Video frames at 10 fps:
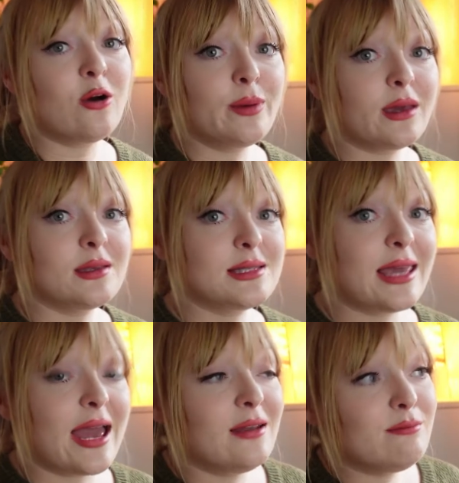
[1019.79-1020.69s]
because,
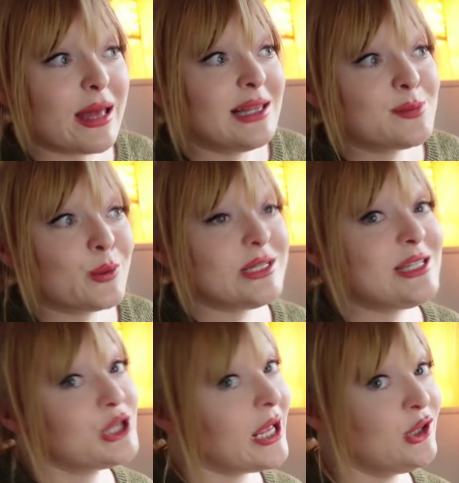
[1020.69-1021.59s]
again, men's bodies
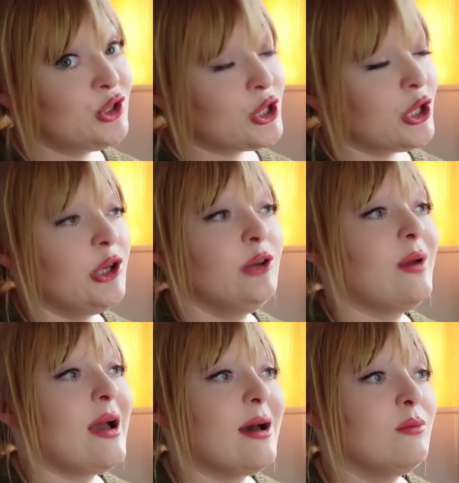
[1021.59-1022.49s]
change too,
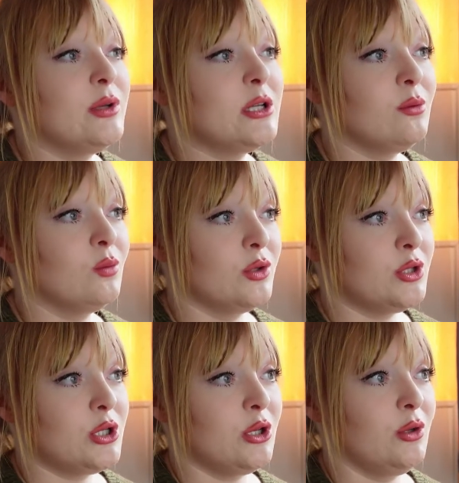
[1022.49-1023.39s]
and we don't want
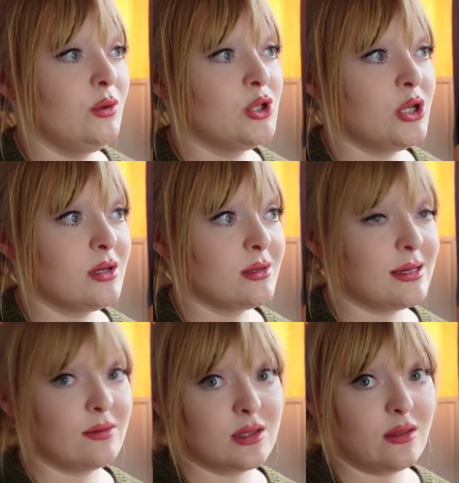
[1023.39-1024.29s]
to shoot
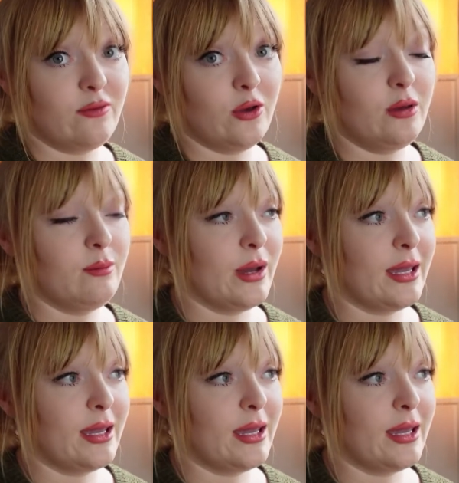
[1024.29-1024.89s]
ourselves in the foot by